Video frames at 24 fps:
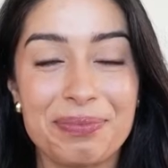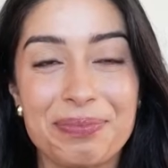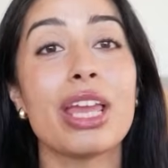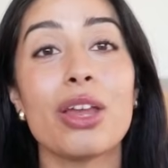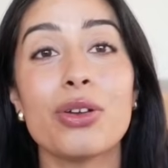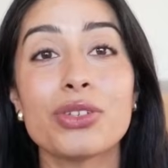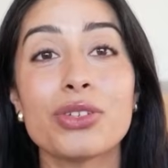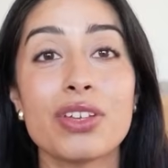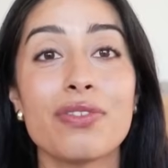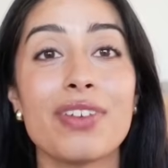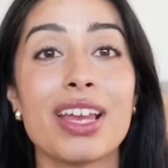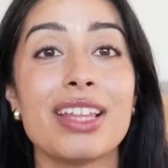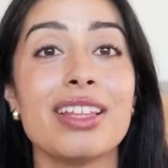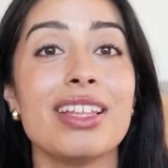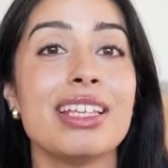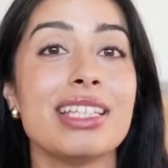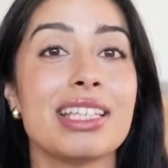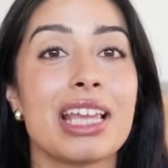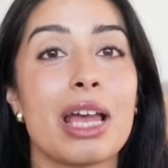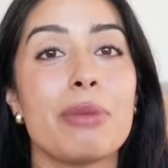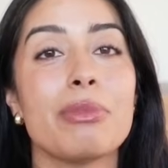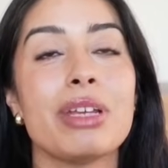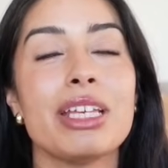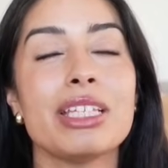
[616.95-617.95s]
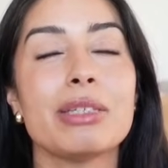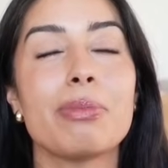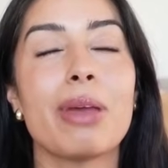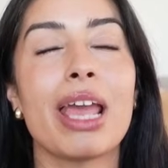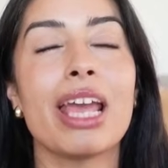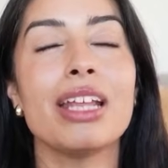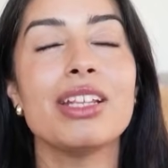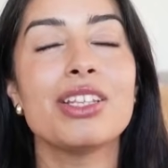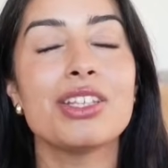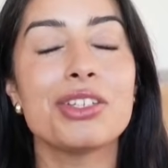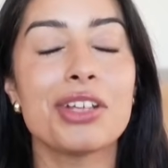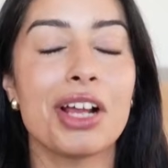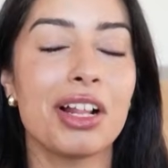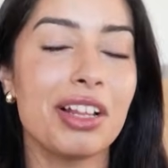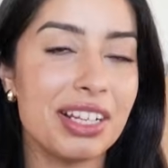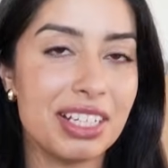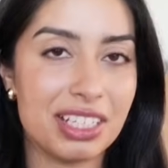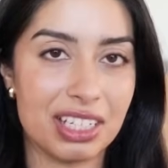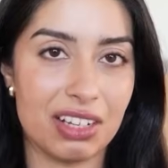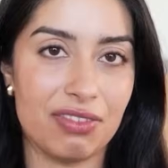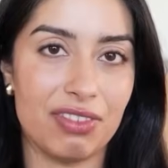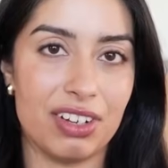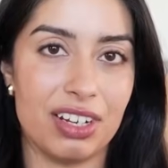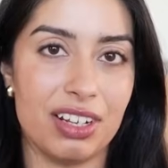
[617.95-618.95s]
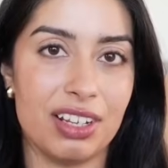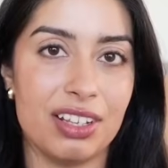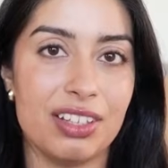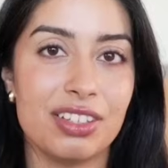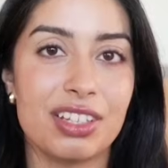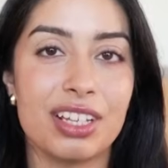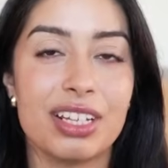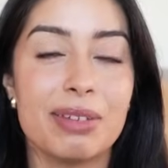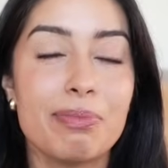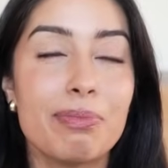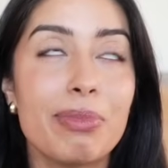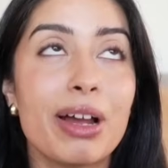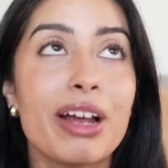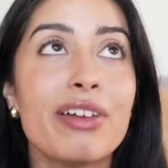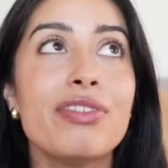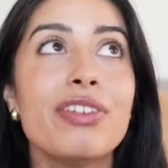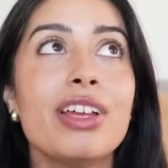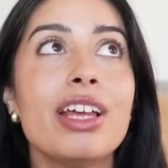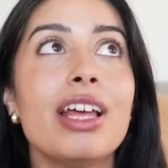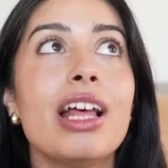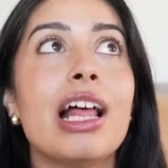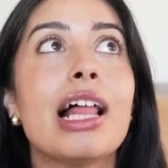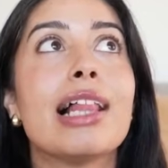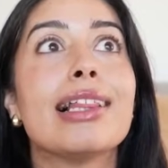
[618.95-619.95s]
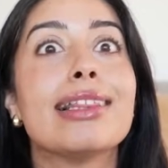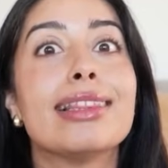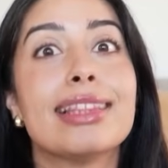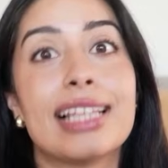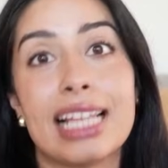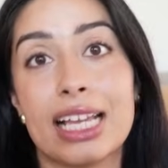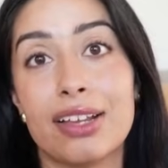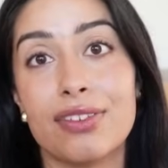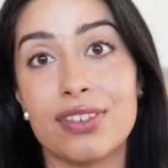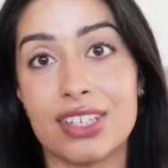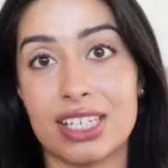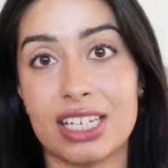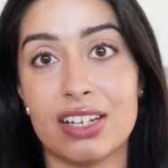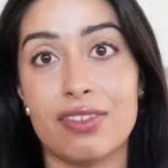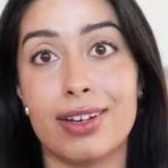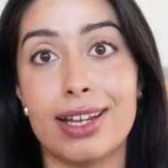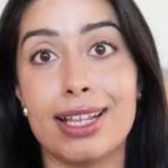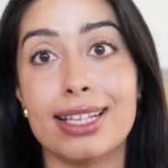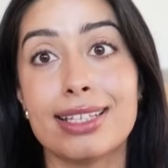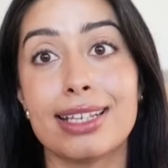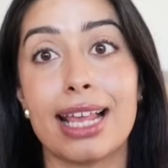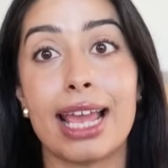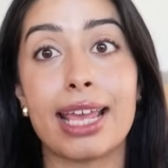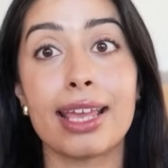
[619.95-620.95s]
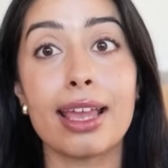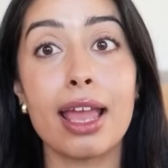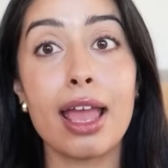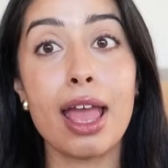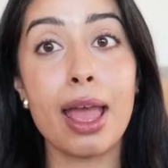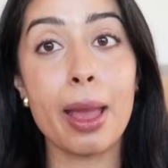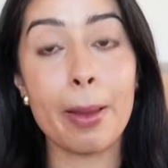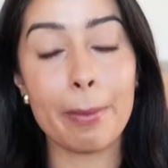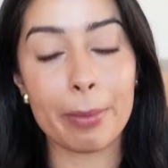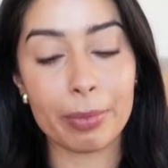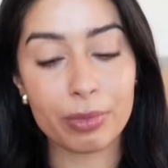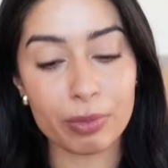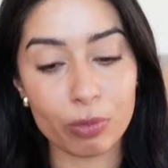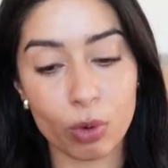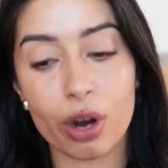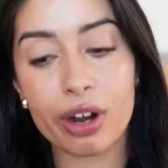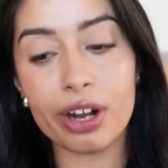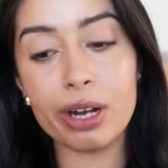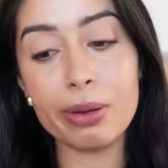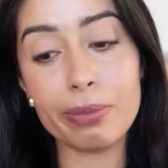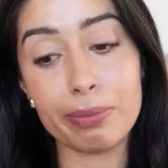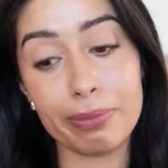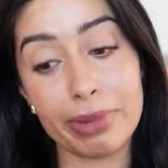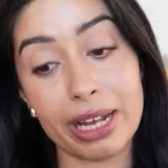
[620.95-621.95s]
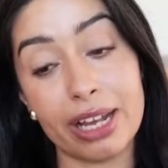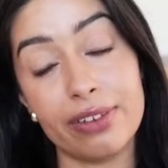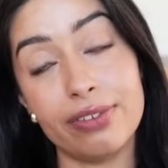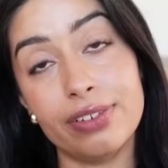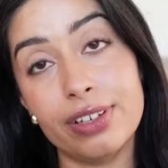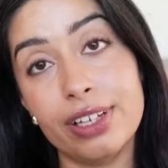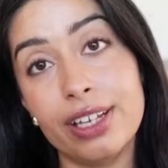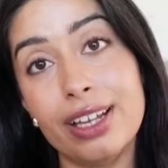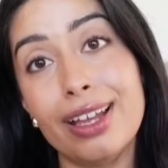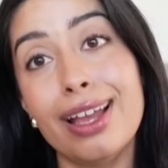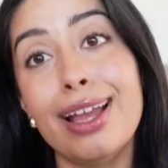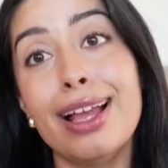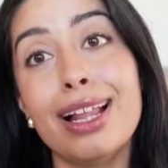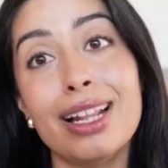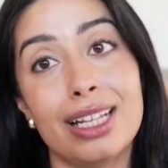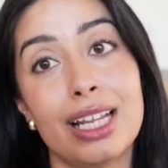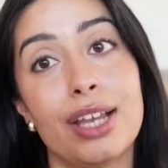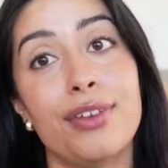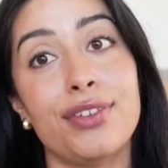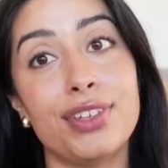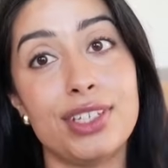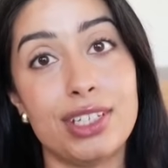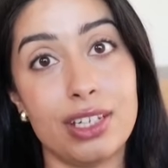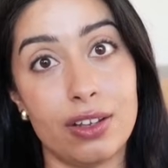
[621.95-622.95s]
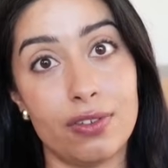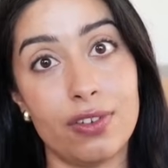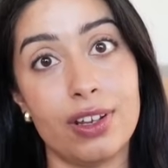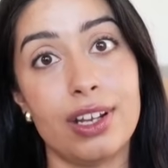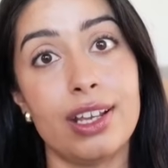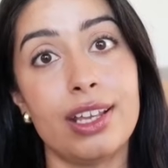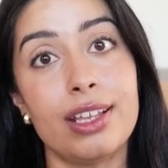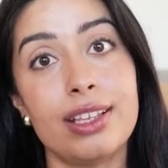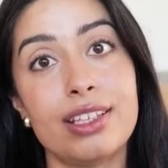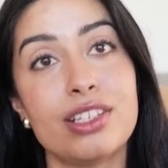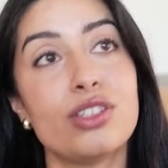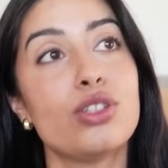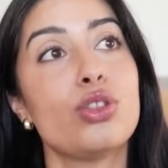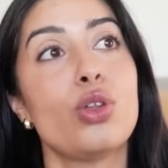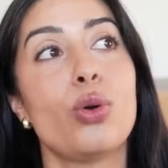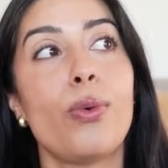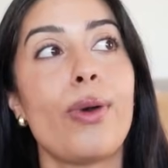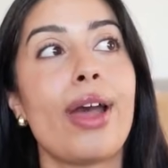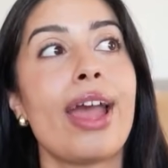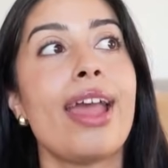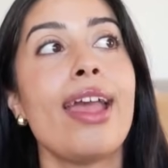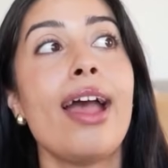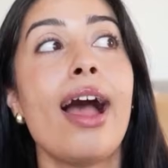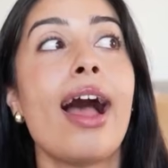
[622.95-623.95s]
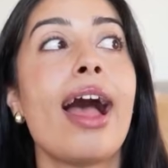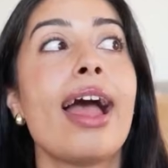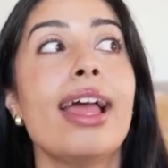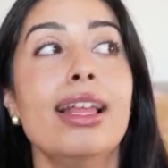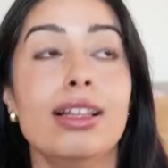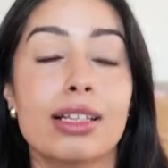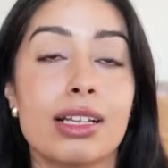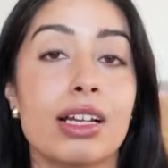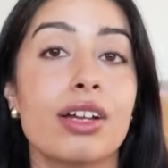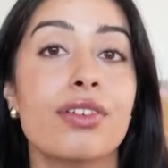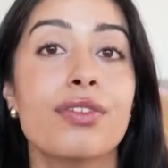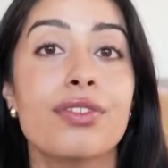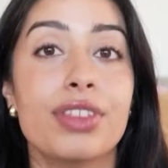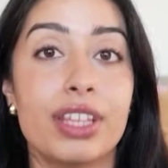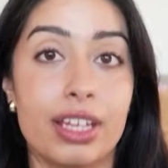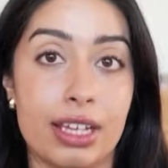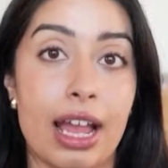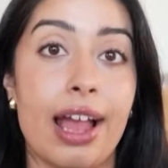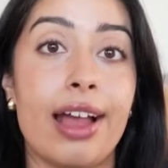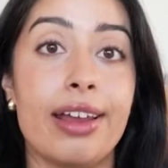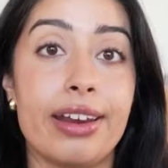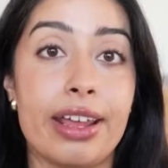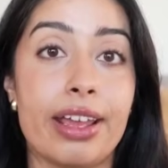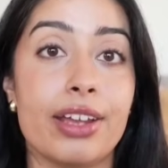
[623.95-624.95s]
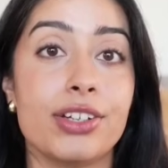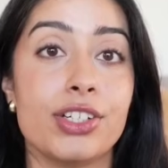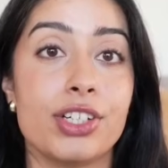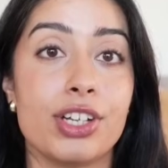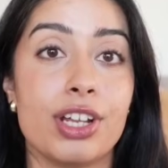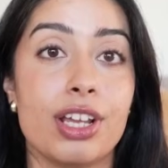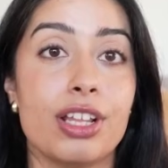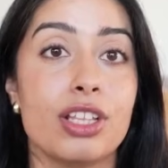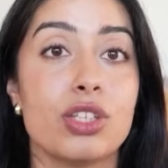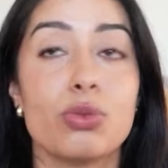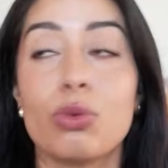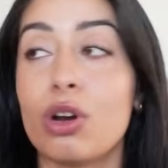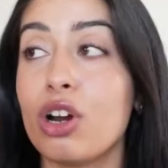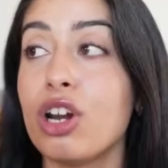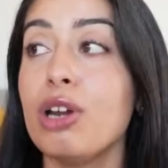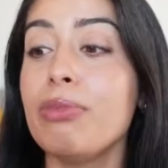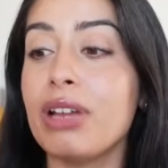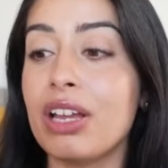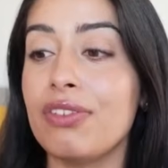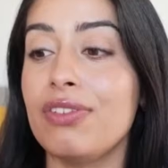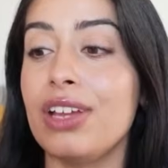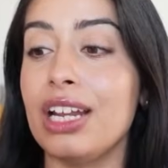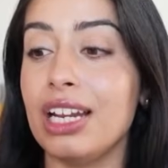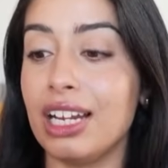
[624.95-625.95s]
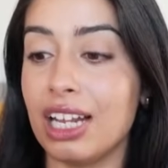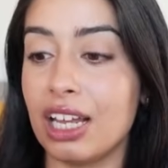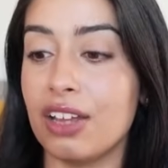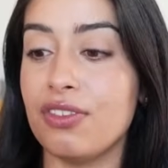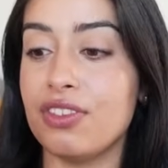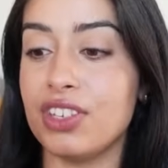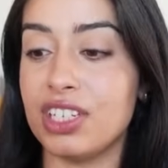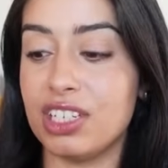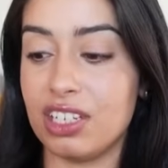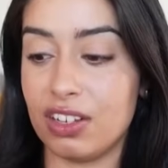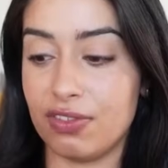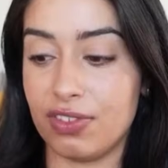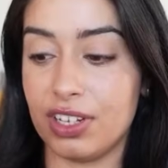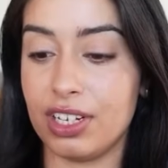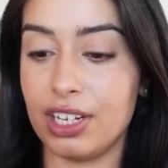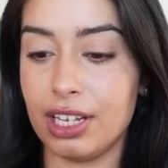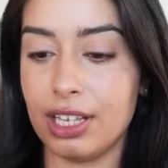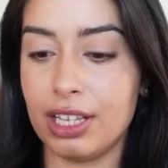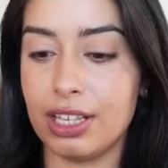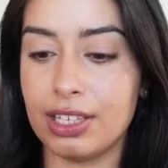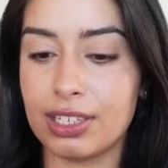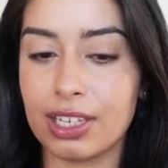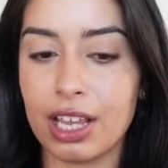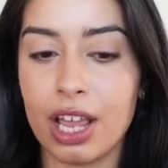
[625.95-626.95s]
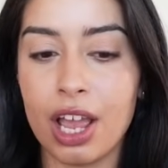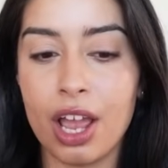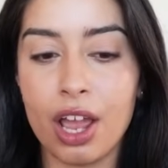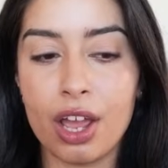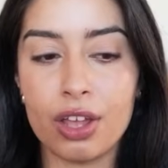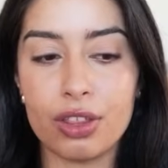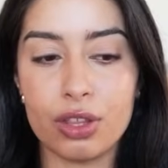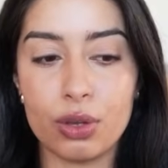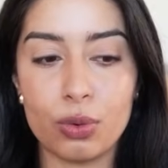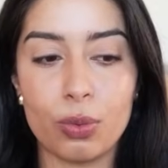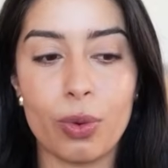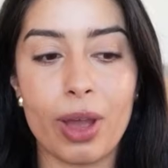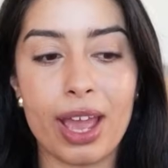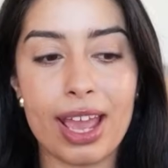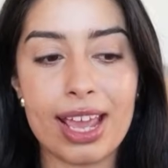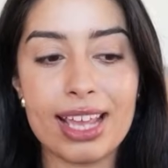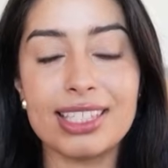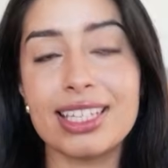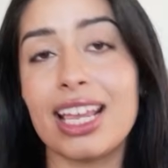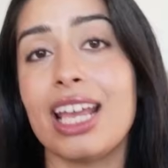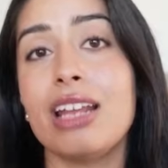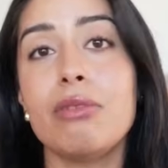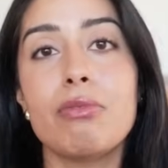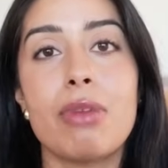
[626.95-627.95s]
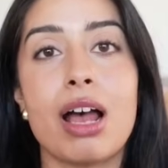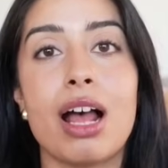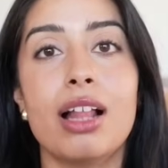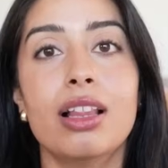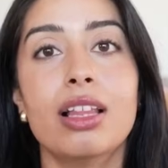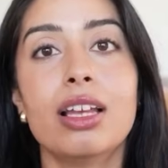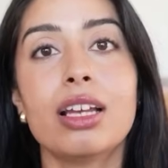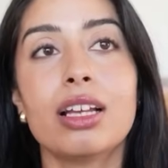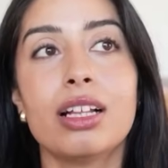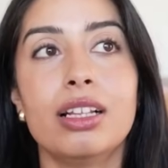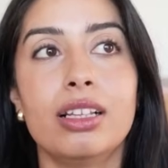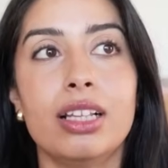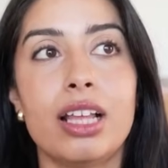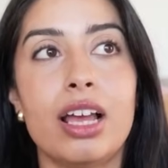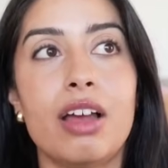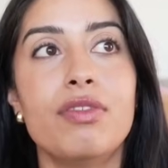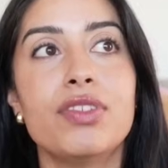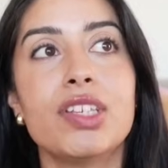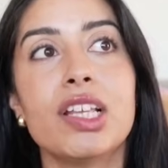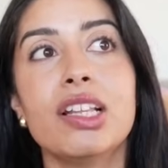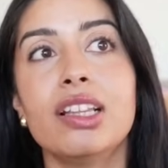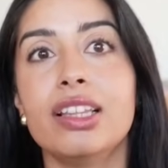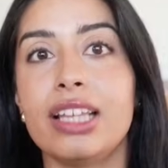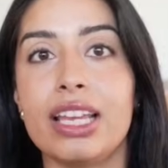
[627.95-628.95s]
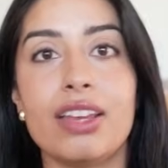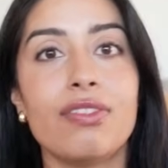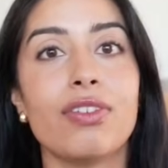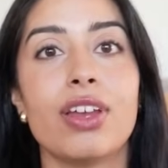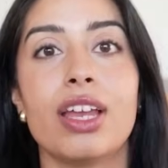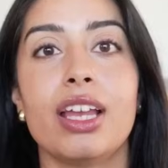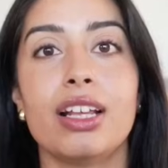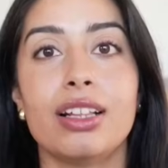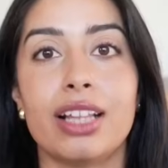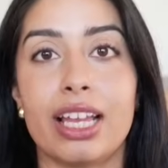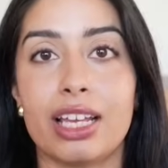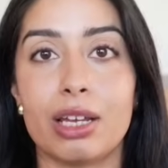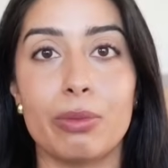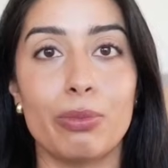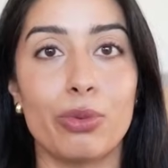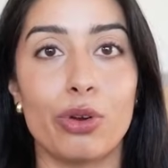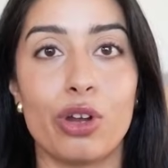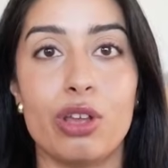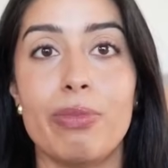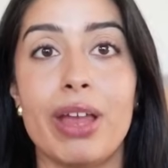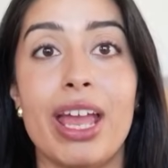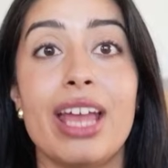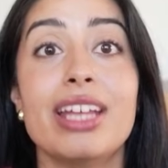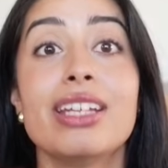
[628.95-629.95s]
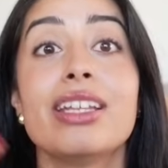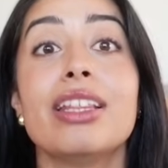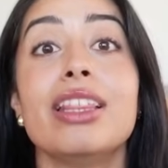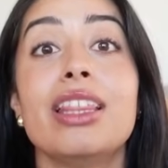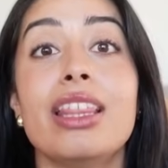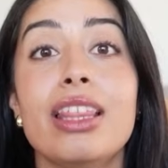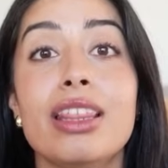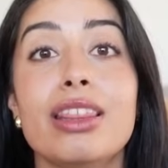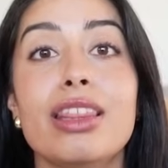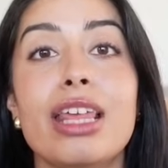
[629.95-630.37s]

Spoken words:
He also found that these companies paid solid dividends, and Buffett loves dividends. Like, Warren Buffett loves dividends the way I love the Kardashians. Warren Buffett loves dividends the way Zayn Malik loves leaving like a boy band.